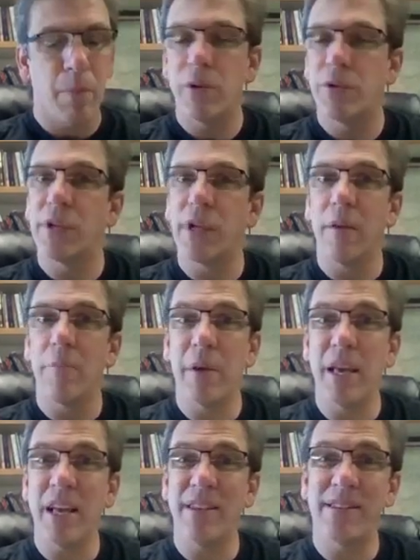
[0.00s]
Mercy and
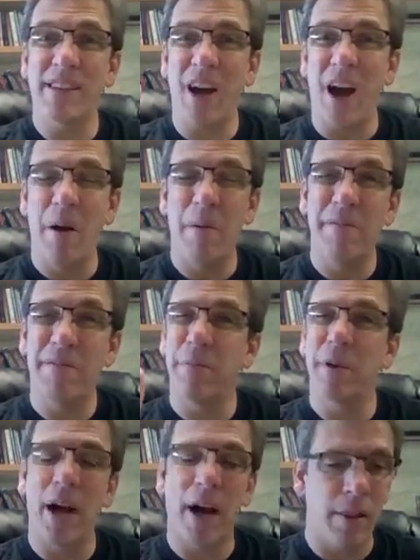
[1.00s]
peace come
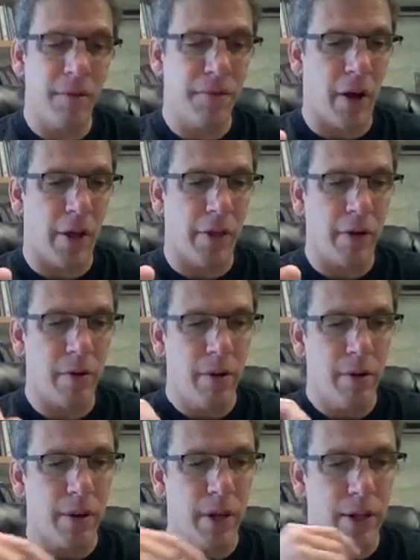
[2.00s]
from God the Father.
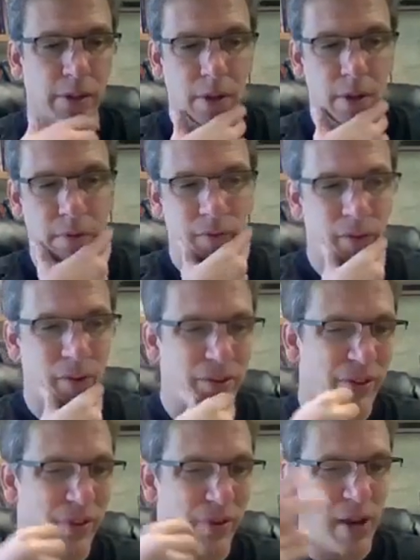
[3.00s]
That's in
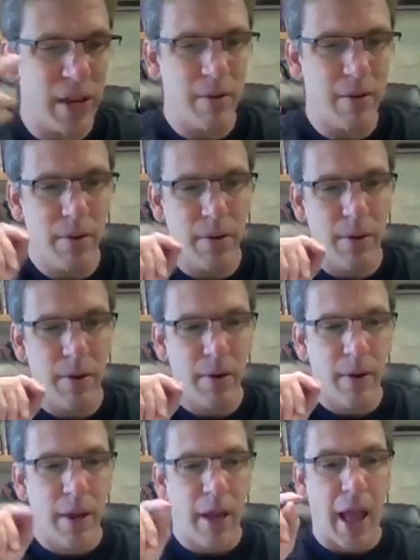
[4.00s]
verse 3.
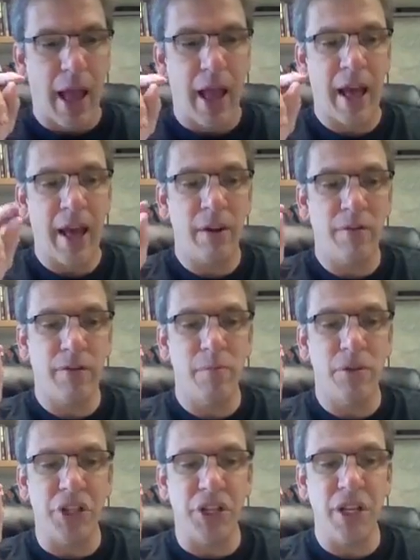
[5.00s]
And
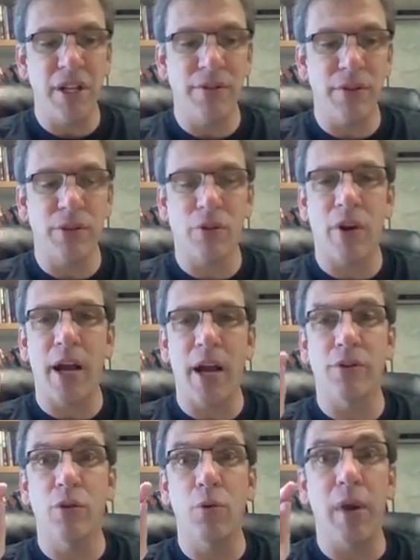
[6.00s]
from Jesus
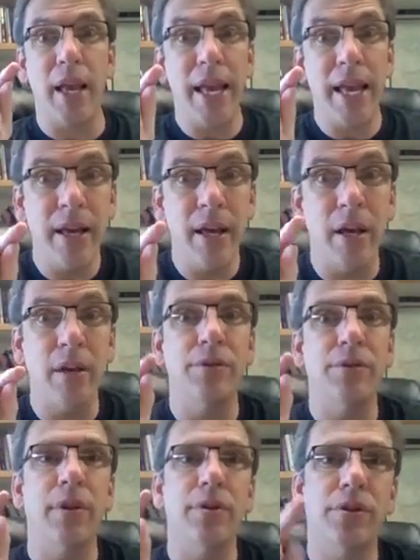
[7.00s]
Christ, who
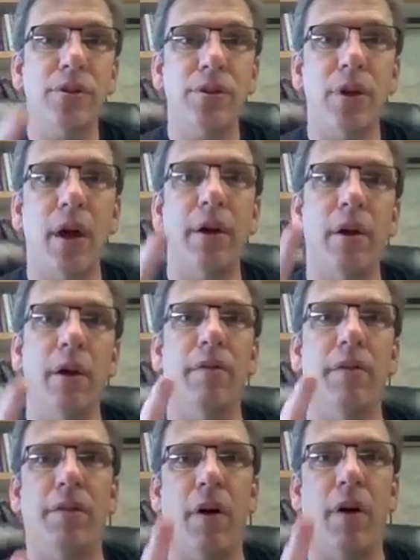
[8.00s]
is the Son
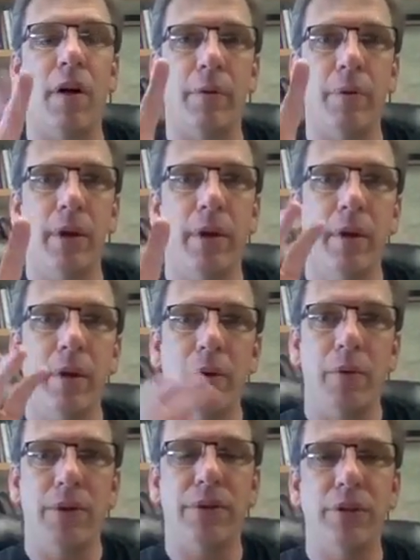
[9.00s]
of the Father. We,
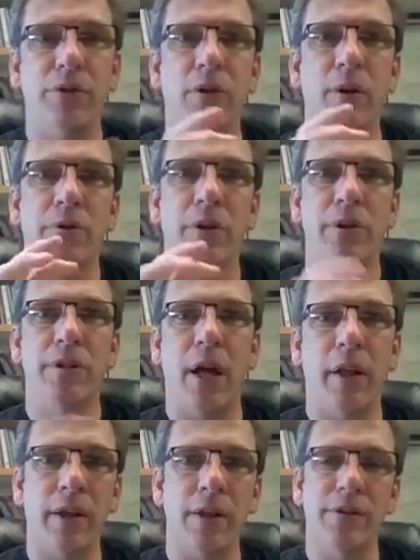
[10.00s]
we see scripture
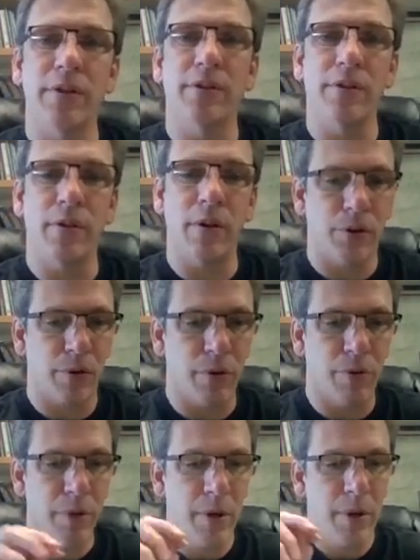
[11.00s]
telling us this is the
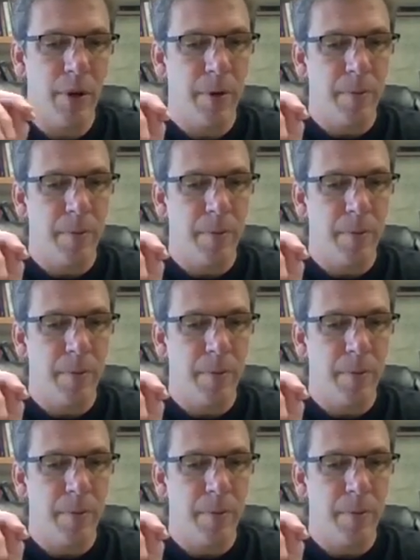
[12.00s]
truth.